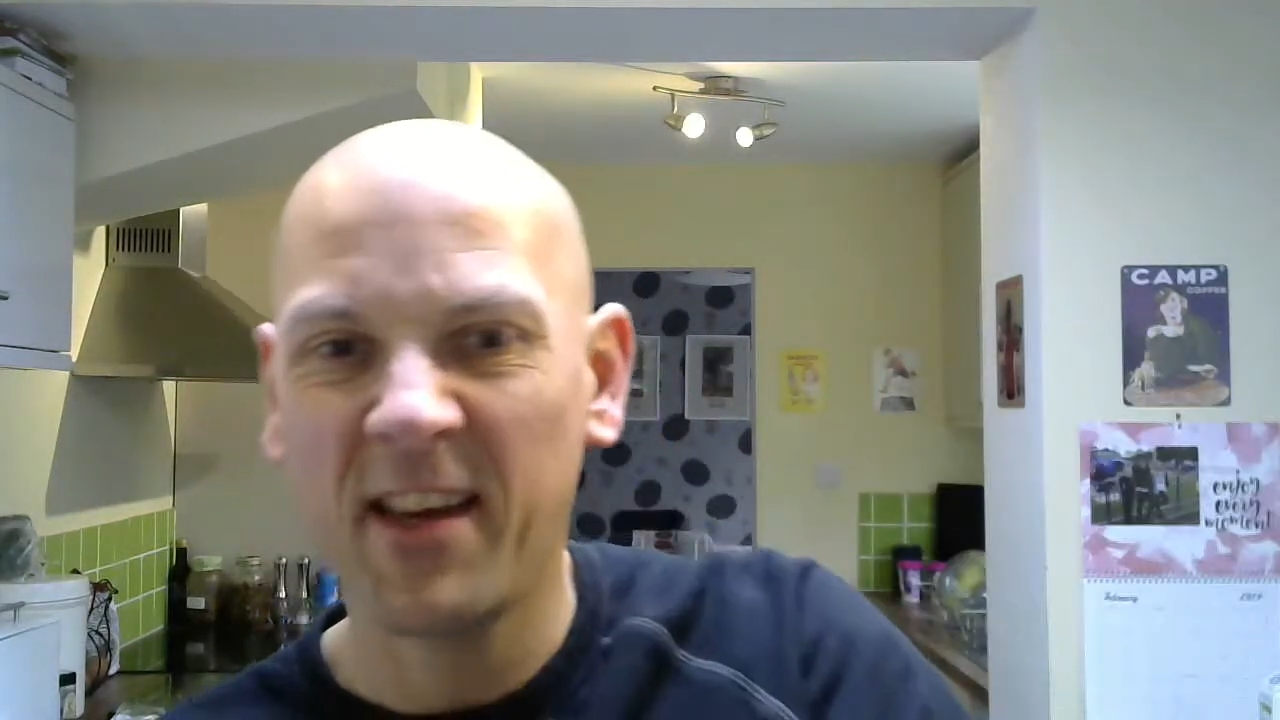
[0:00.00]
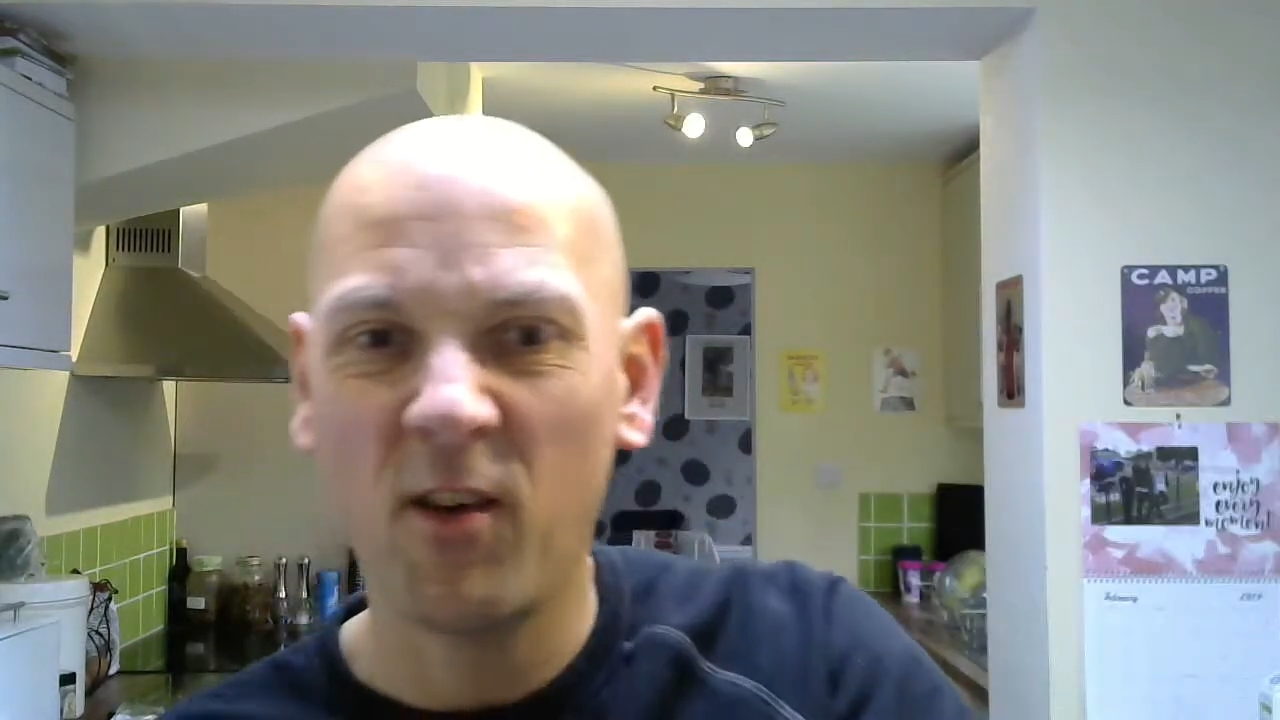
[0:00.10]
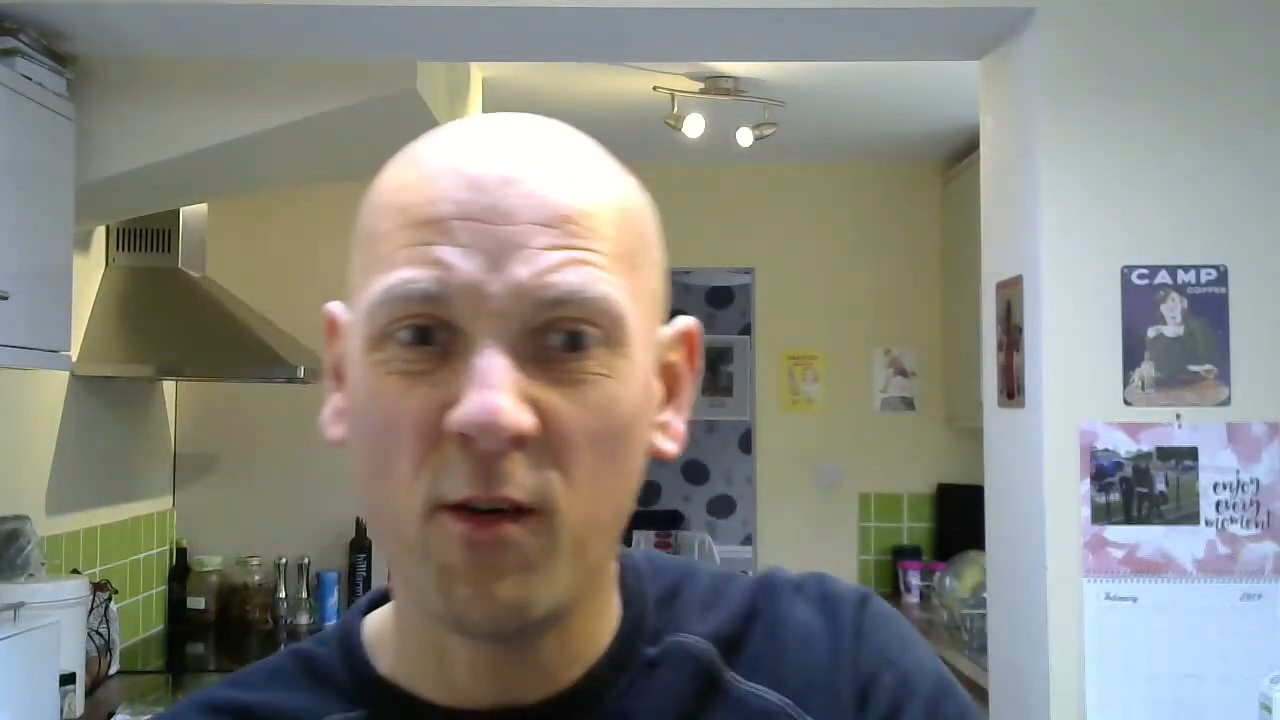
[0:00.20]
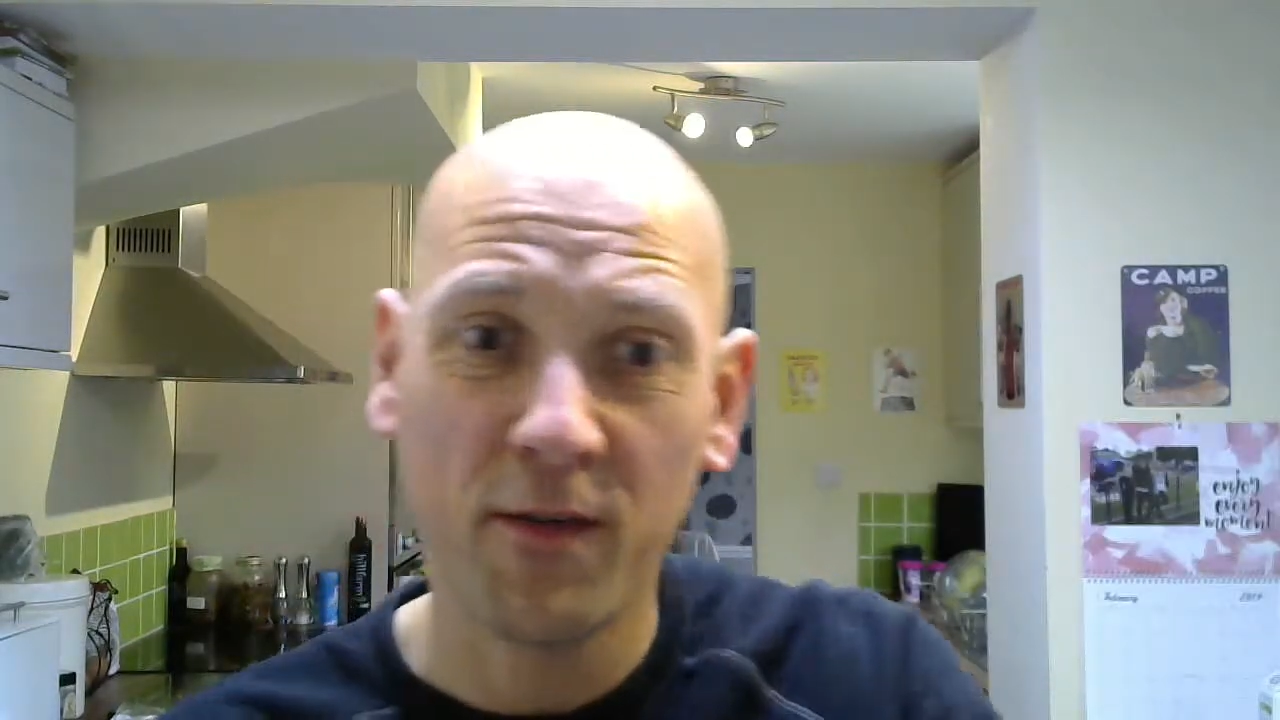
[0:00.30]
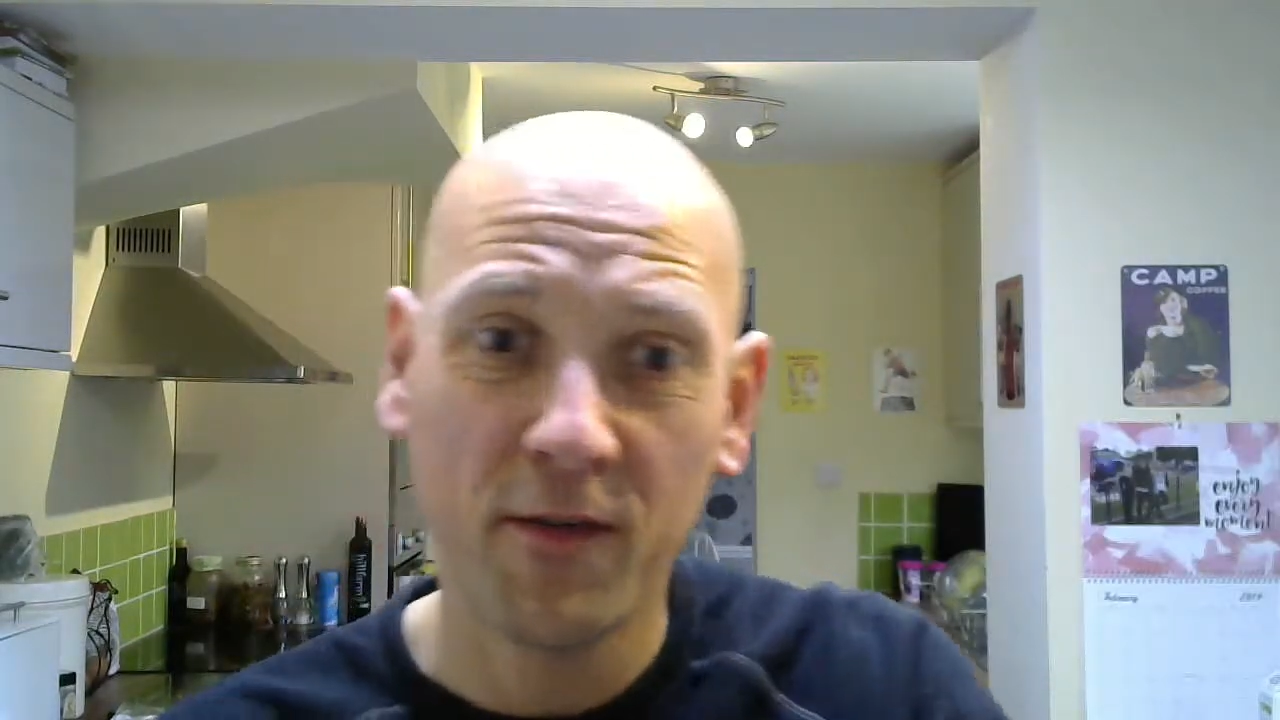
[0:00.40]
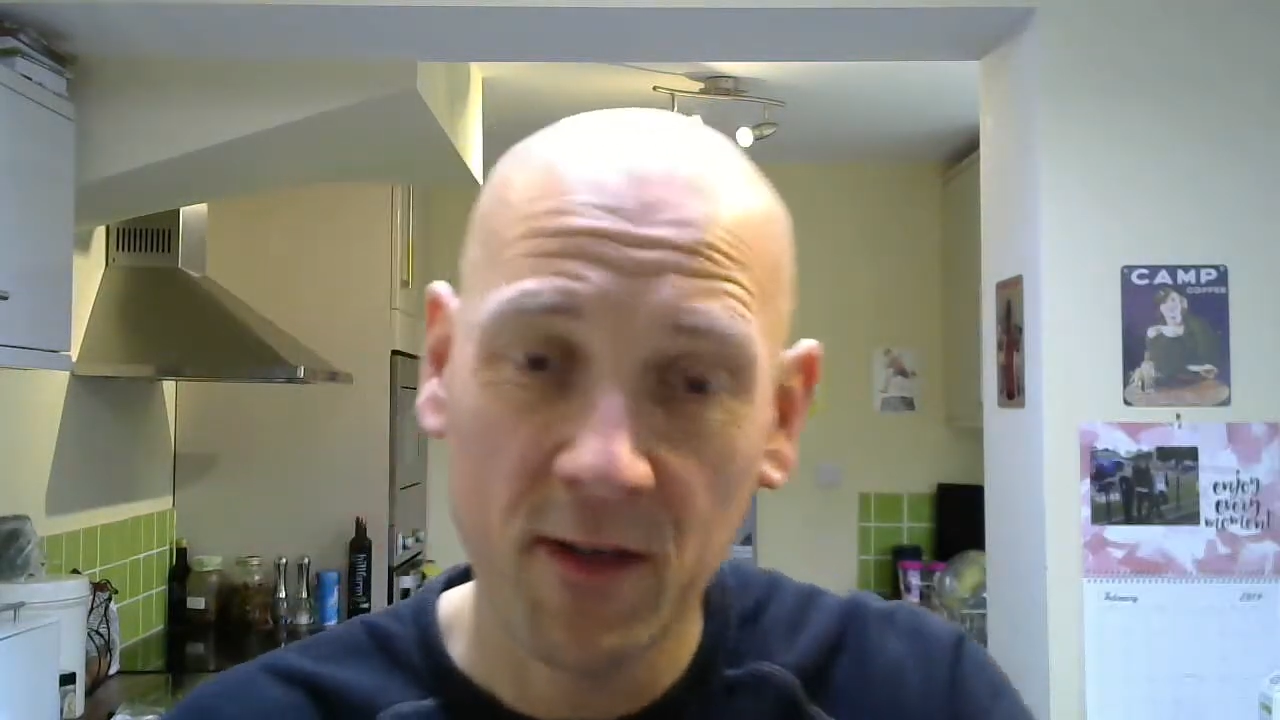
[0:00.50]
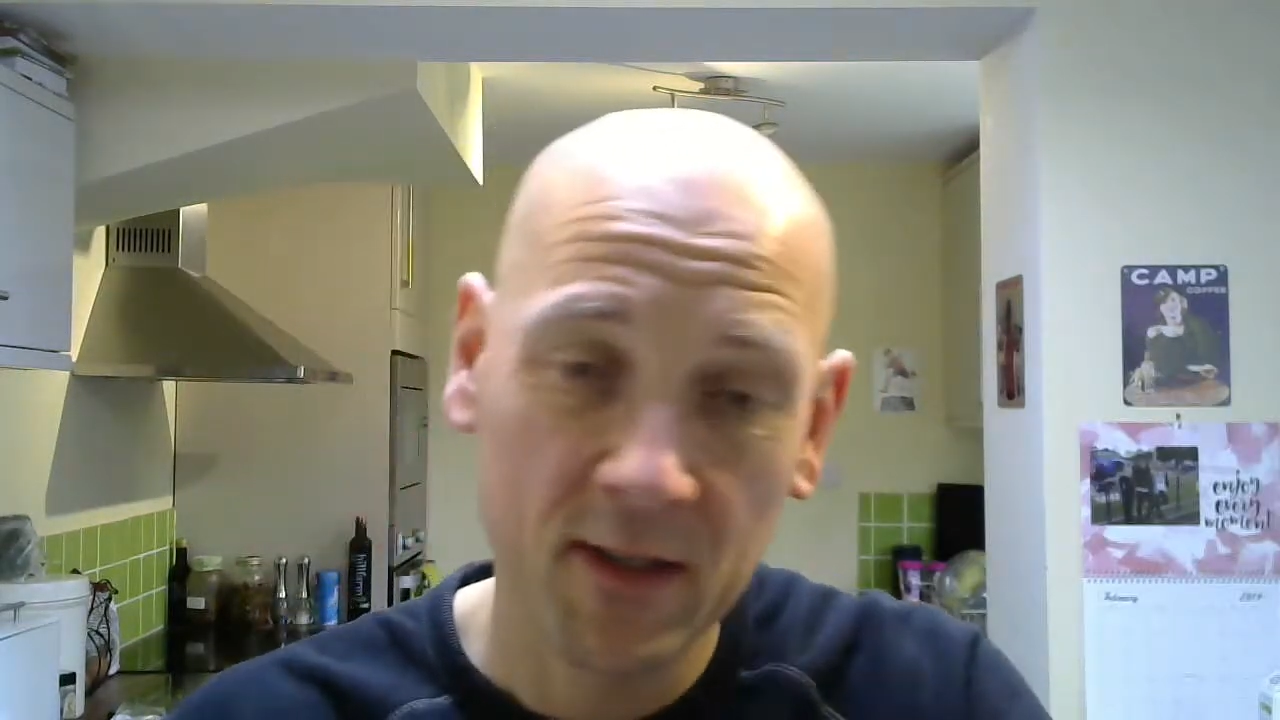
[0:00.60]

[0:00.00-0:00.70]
it off.